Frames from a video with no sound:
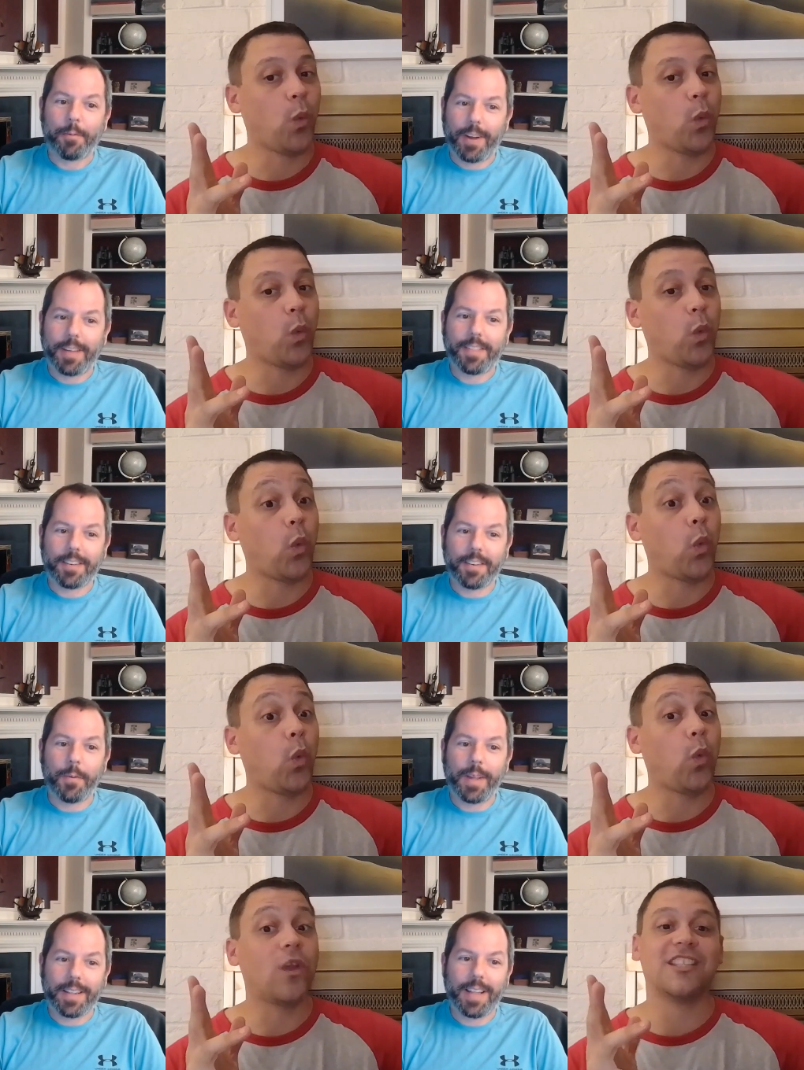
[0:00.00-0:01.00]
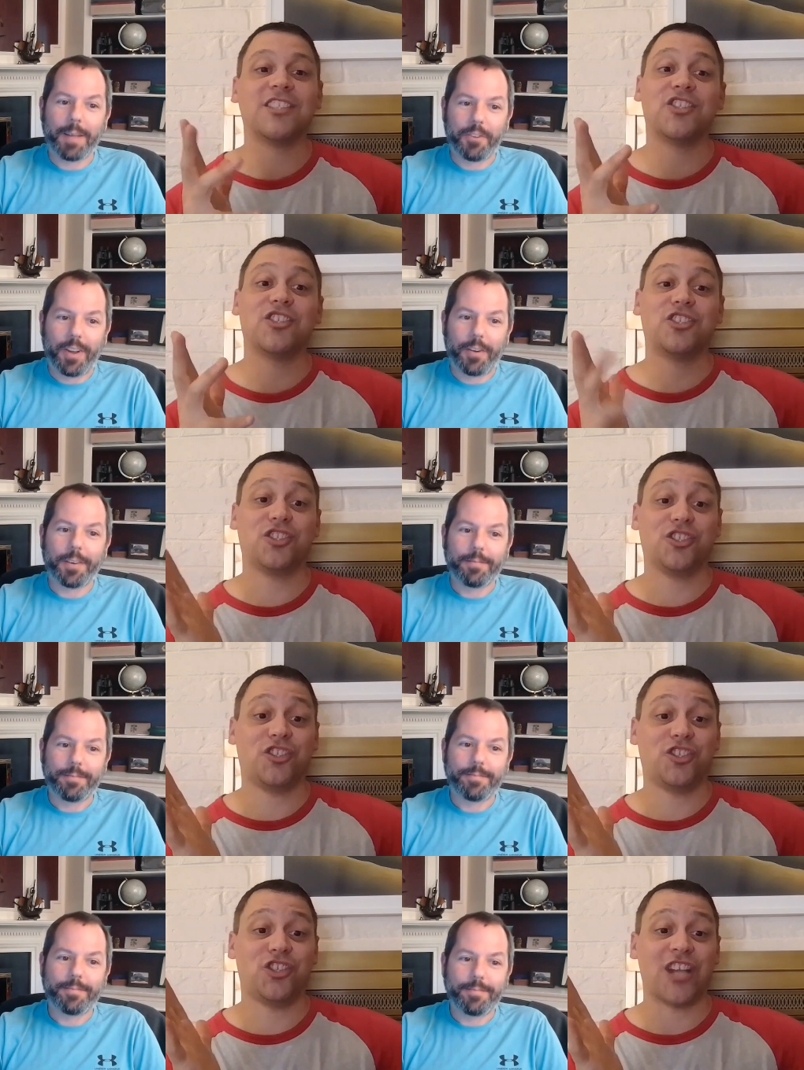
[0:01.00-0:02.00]
Speaker 1: You forgot the New England clam chowder.
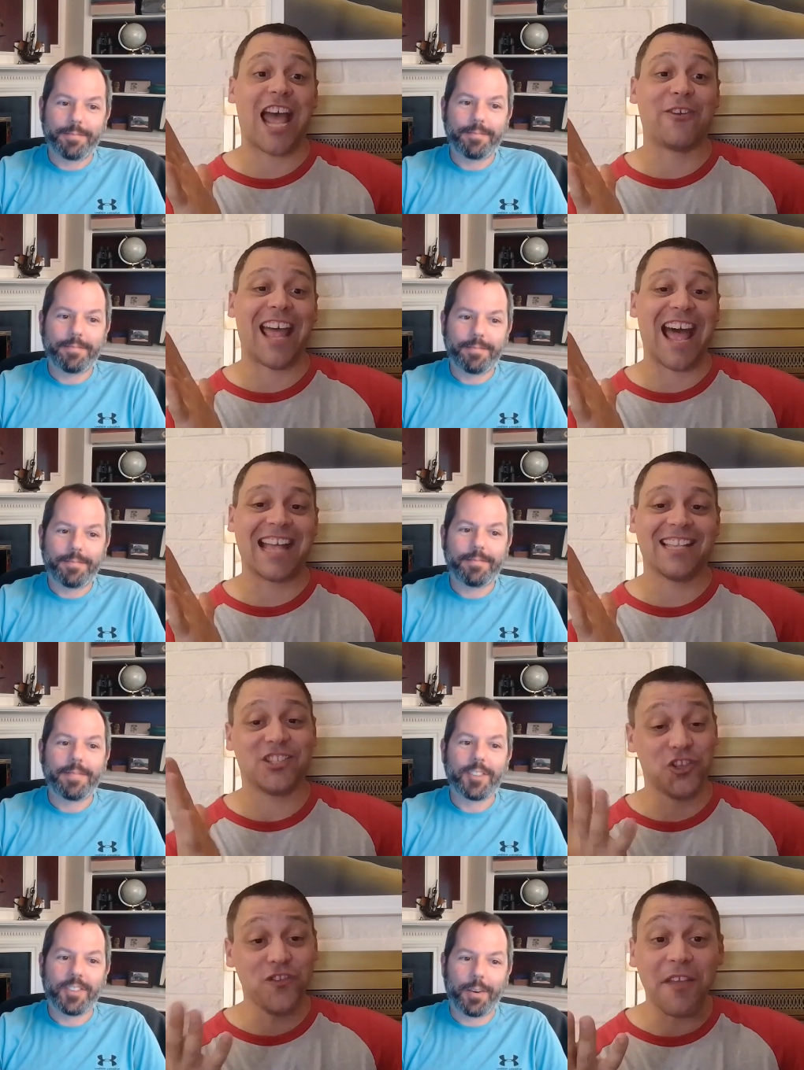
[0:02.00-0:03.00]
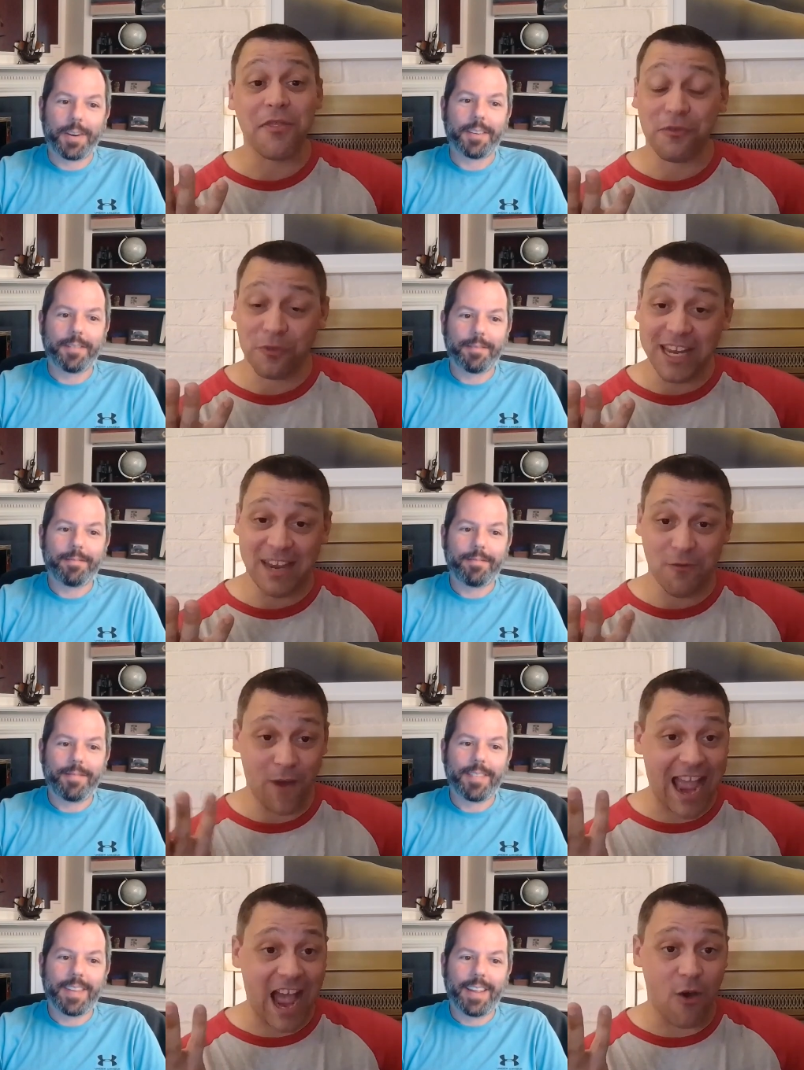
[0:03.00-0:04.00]
Chowder. So you chowder. got
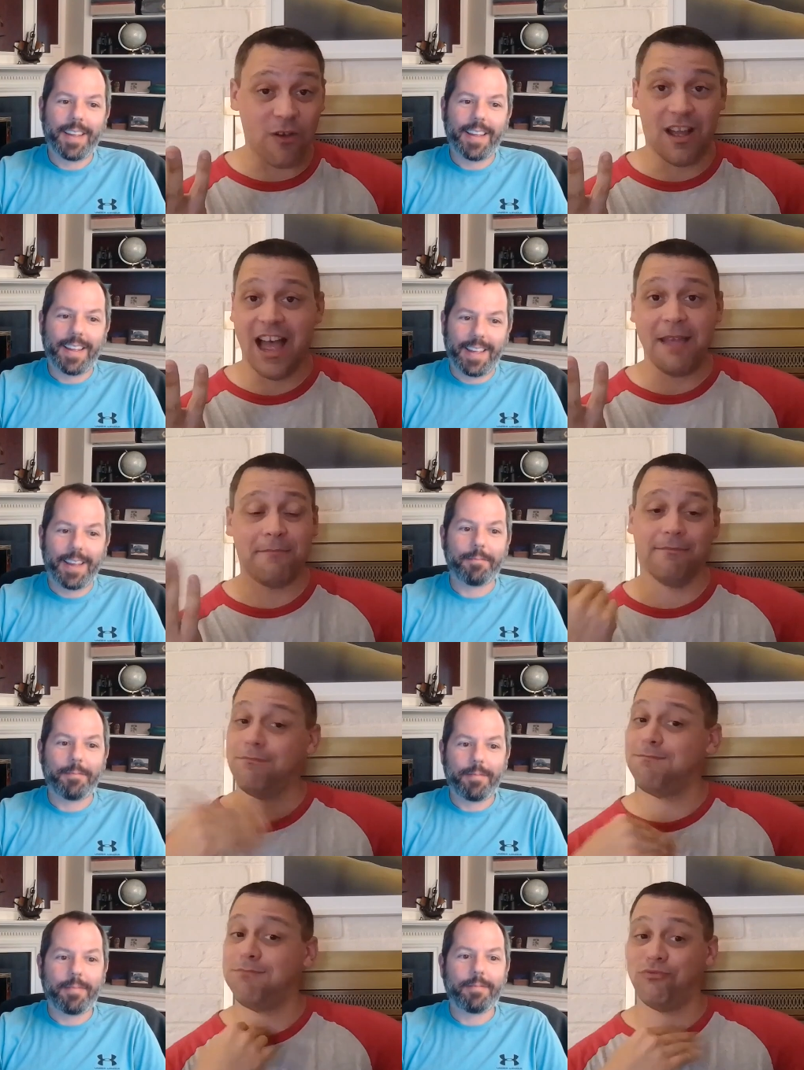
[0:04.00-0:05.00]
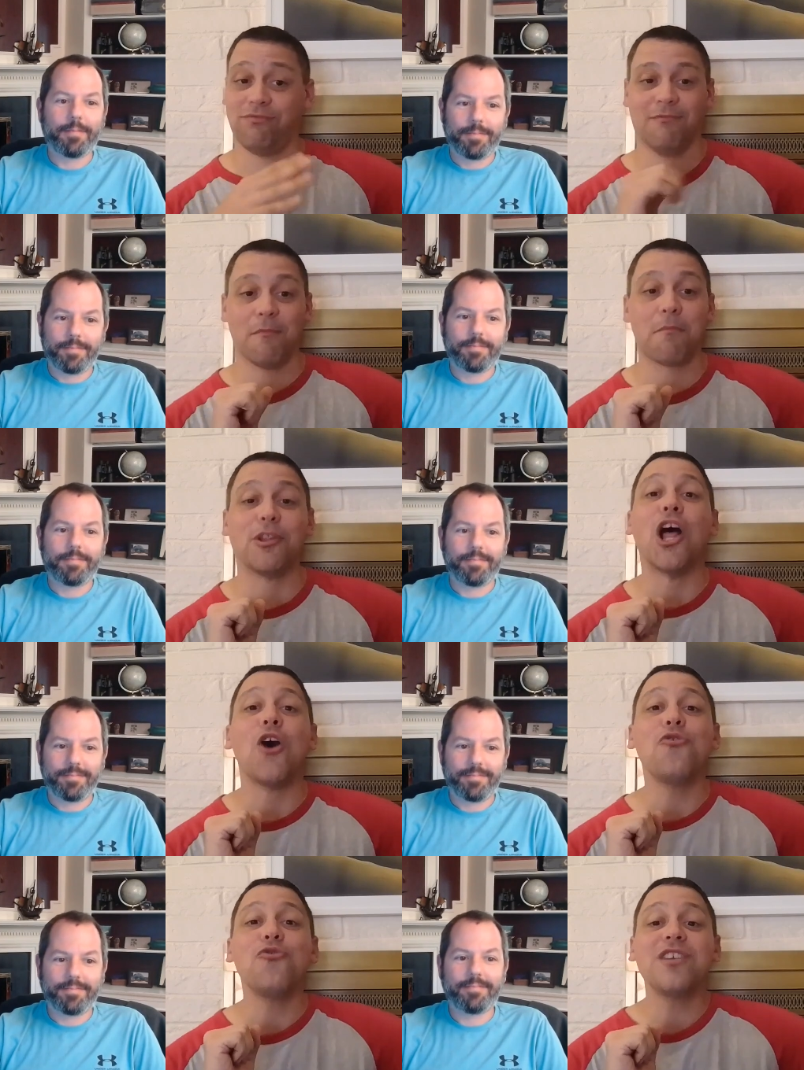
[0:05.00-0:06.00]
three. Wow. I'm yeah.
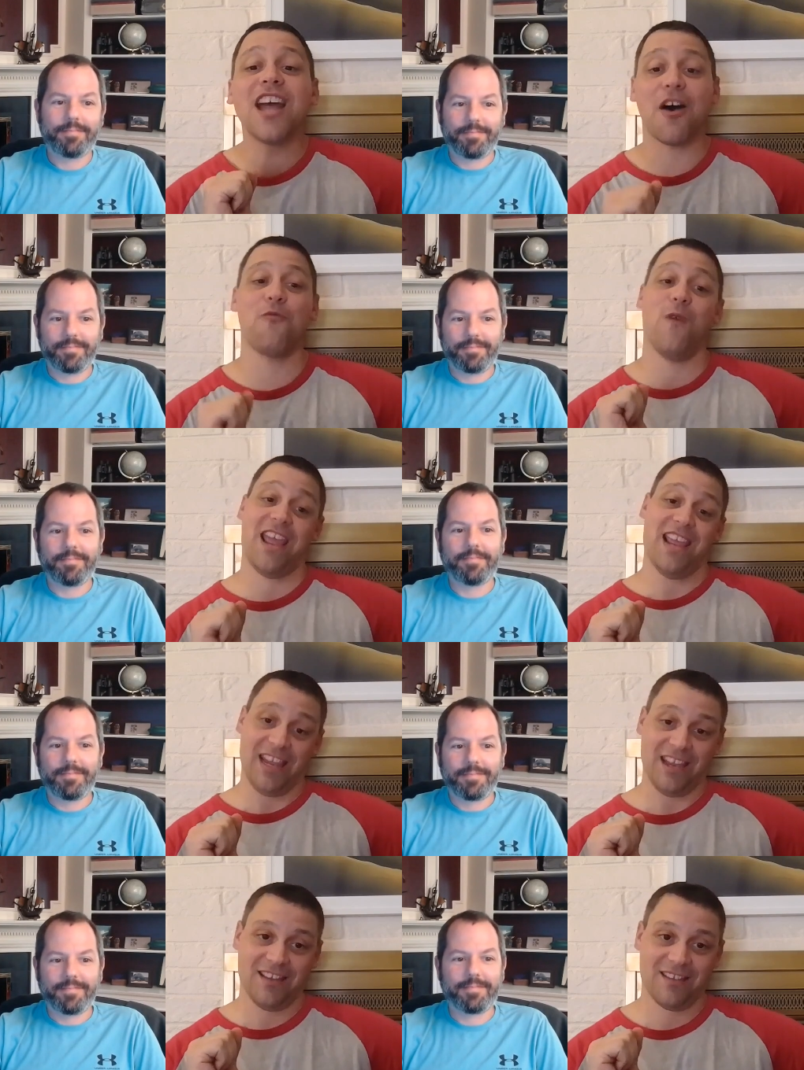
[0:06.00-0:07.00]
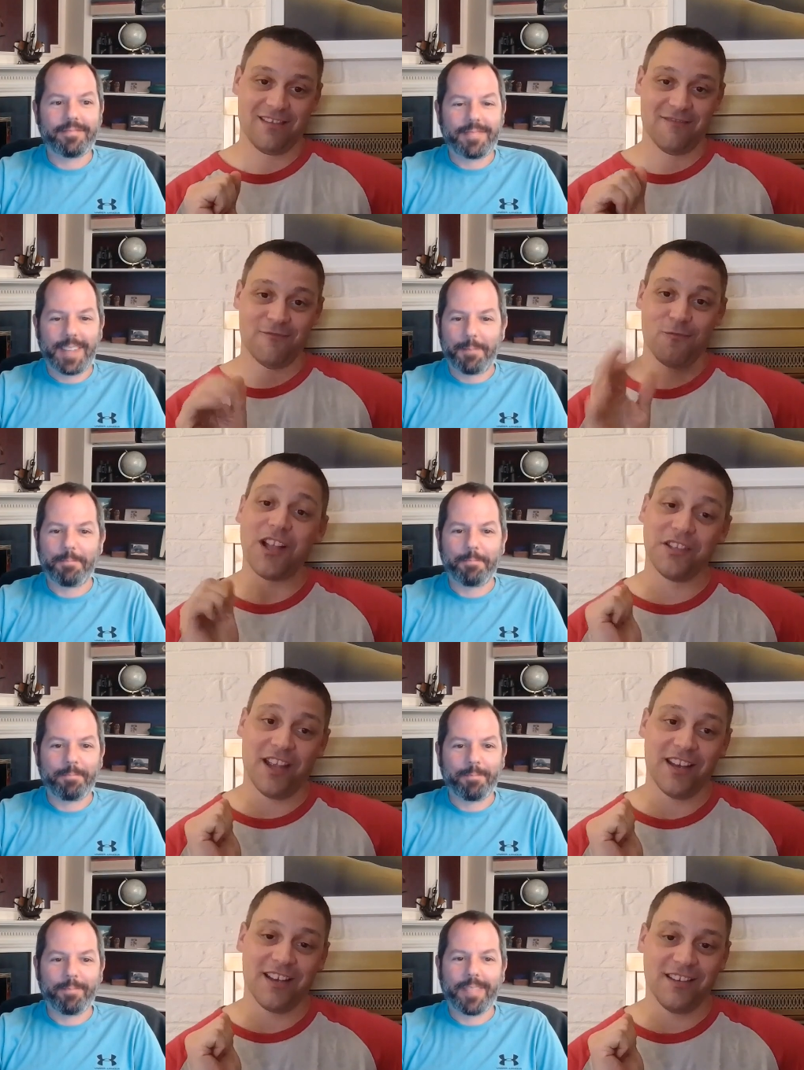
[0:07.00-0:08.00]
blown away. Yep. Well
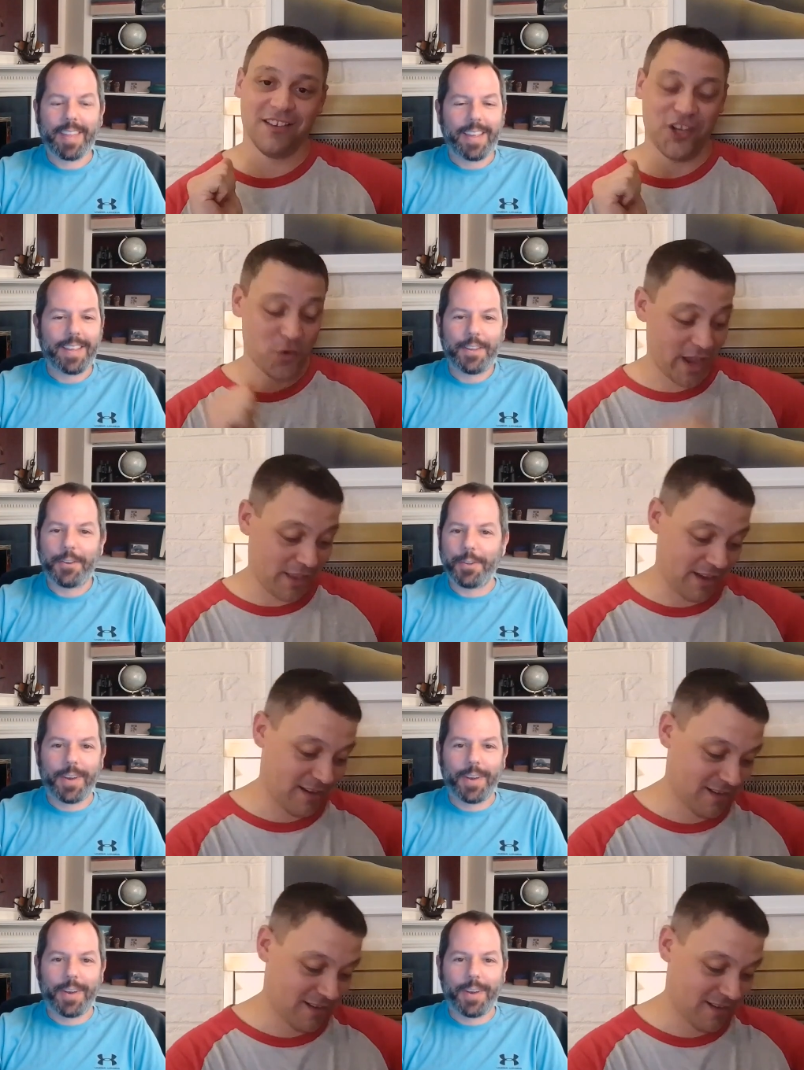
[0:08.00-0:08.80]
done, New England. You,